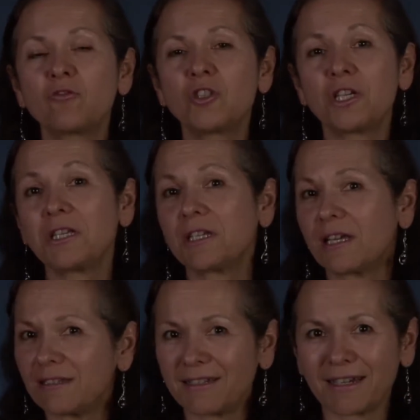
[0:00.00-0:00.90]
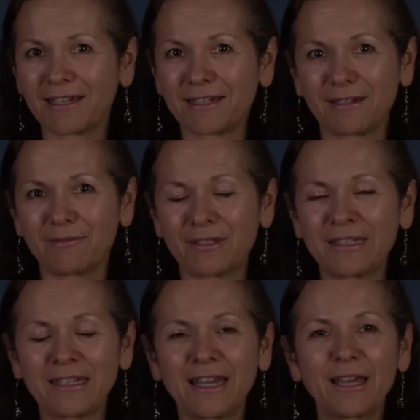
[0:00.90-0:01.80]
gene editing
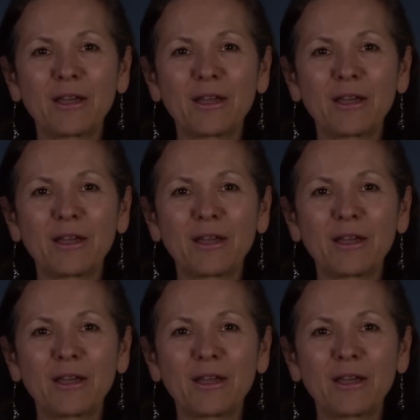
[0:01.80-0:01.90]
even,